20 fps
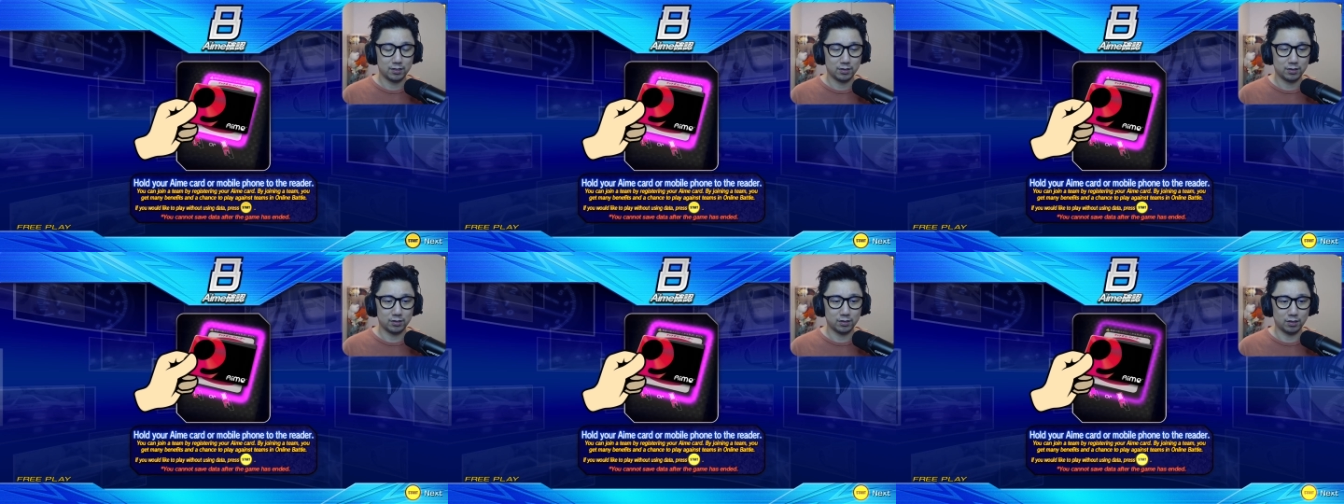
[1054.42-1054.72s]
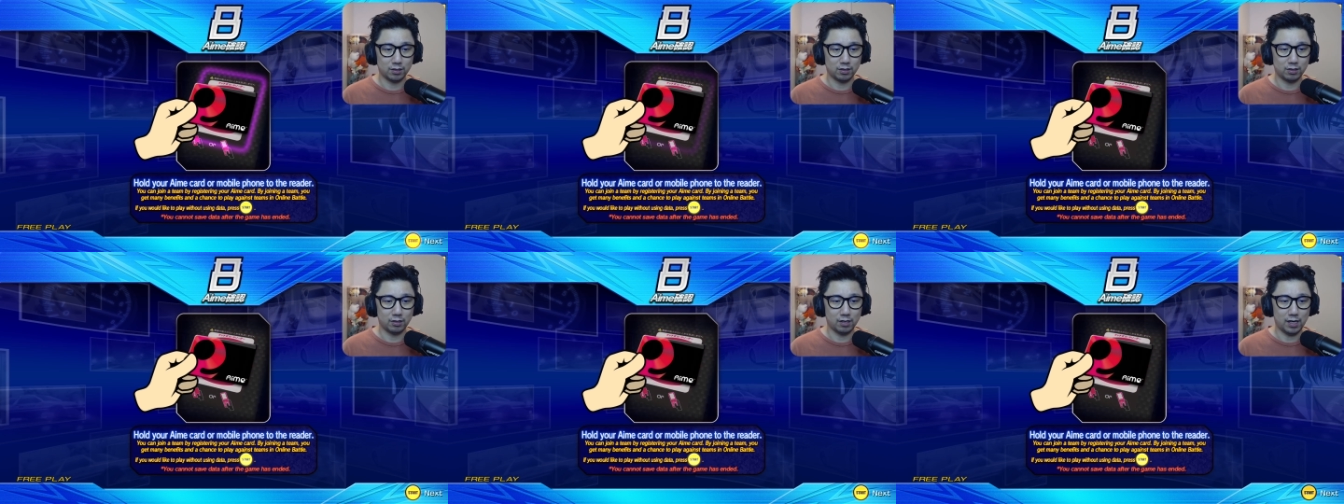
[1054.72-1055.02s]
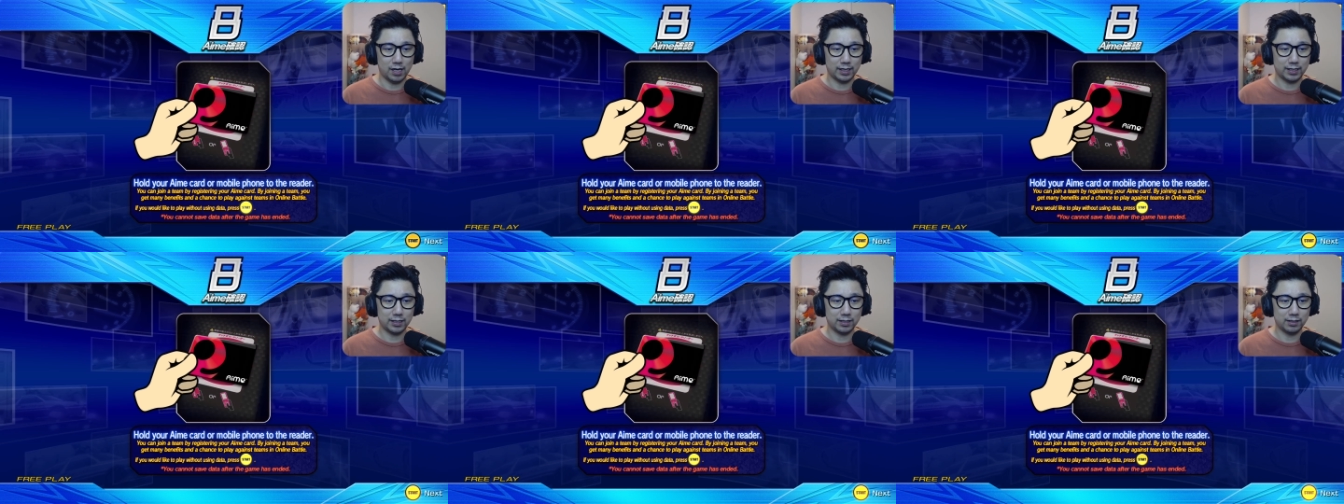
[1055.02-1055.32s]
So
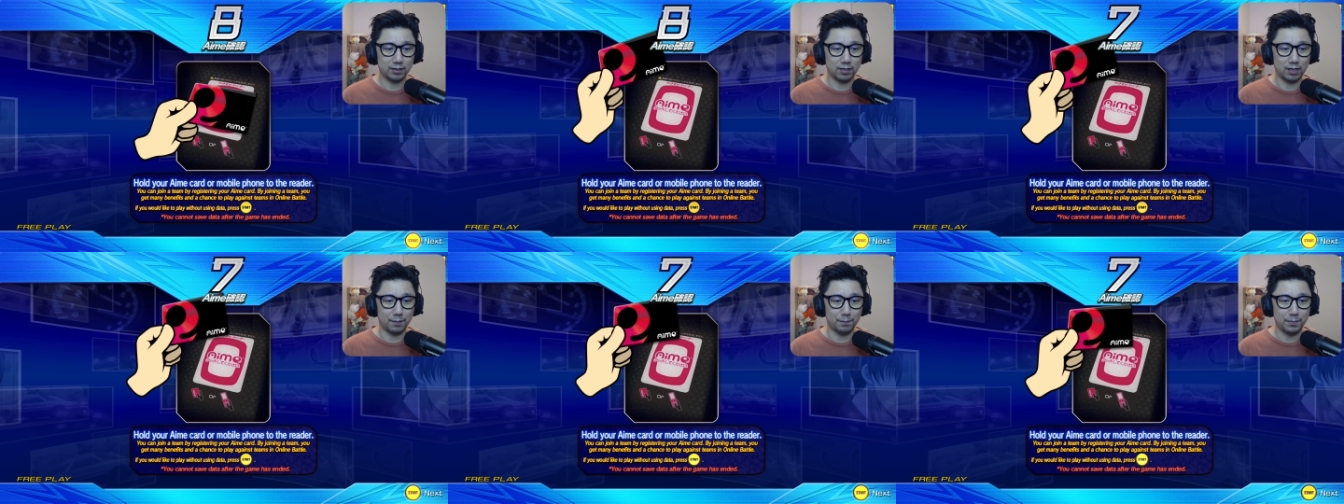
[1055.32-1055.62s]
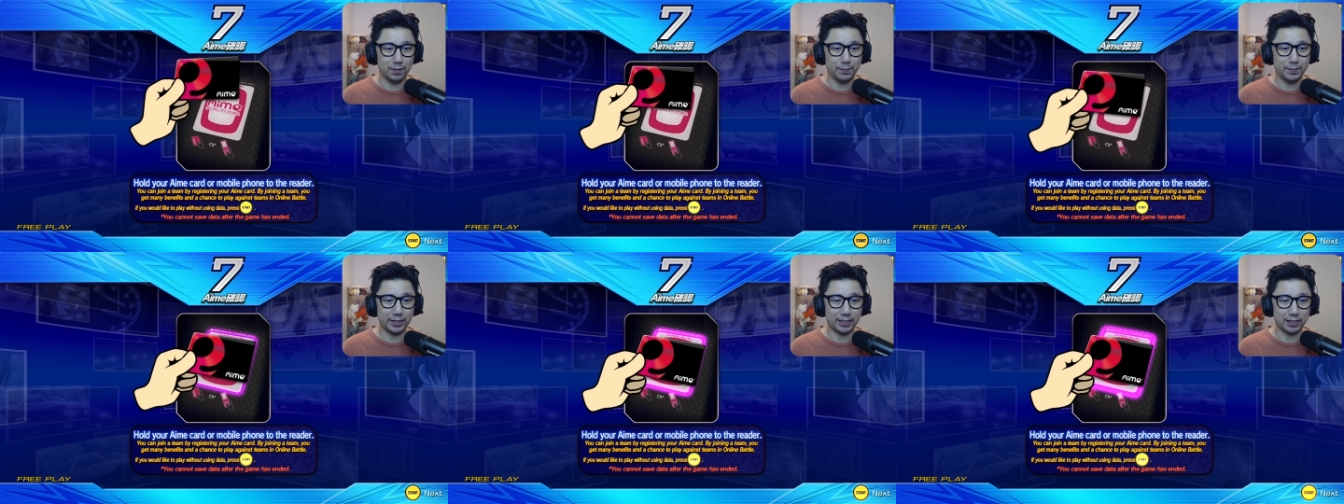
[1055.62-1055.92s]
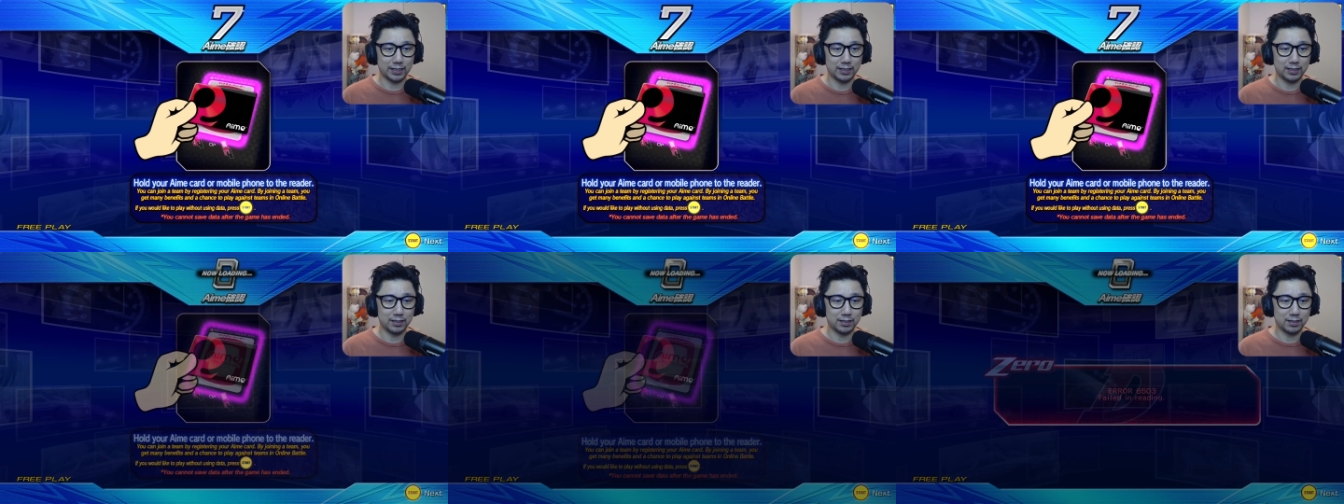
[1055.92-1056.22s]
I can like mimic
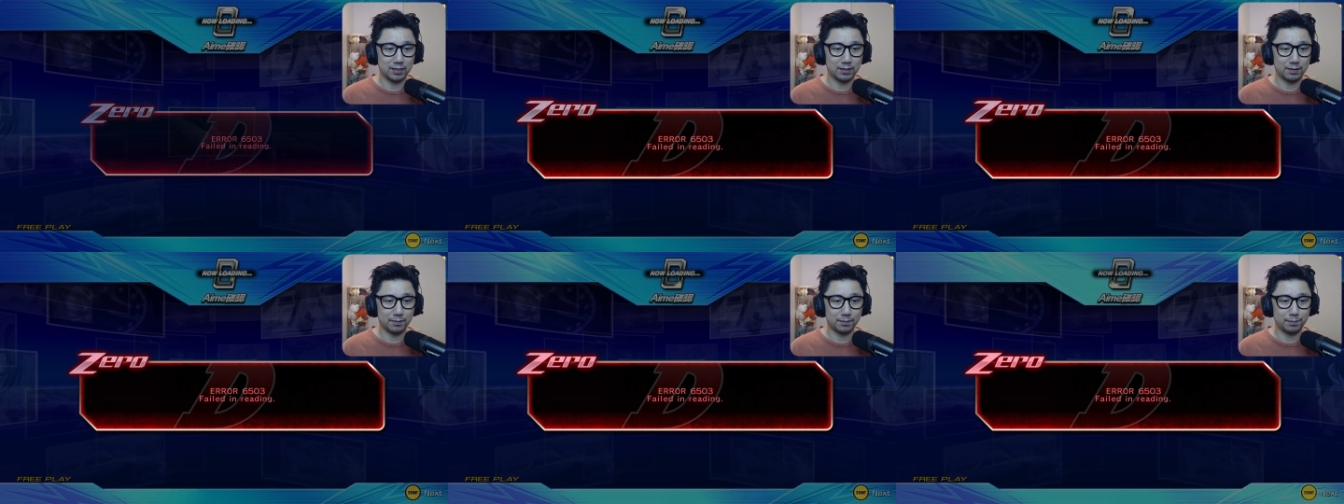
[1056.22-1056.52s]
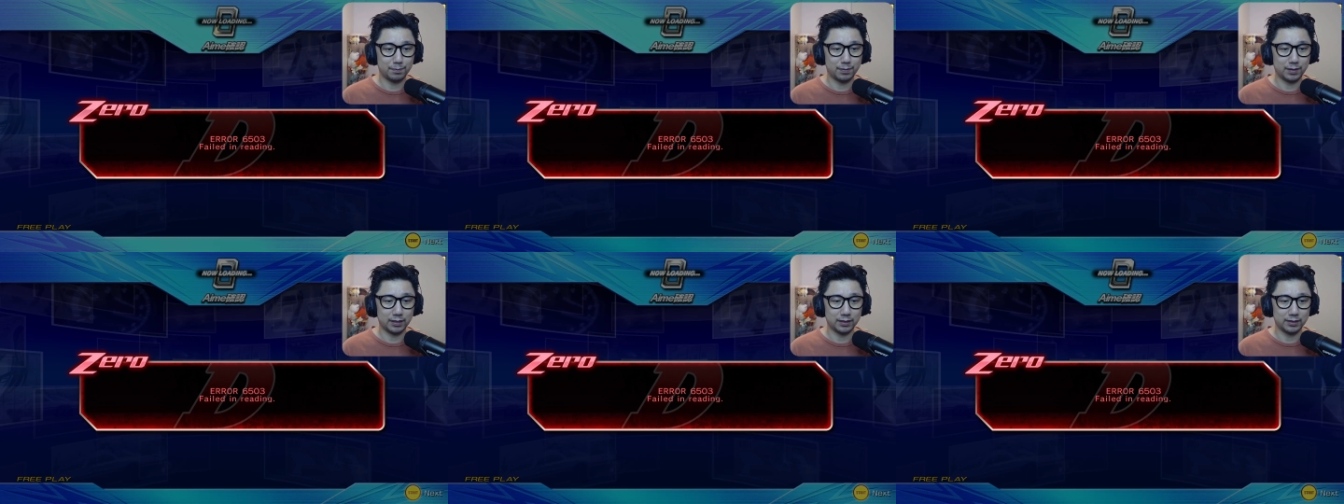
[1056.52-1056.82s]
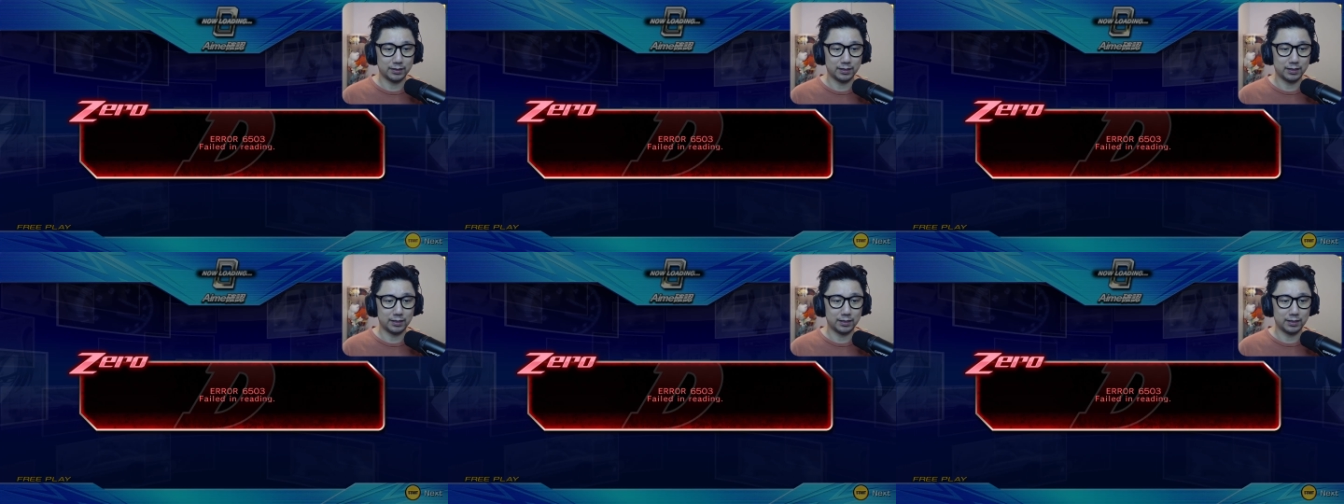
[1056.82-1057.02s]
it, but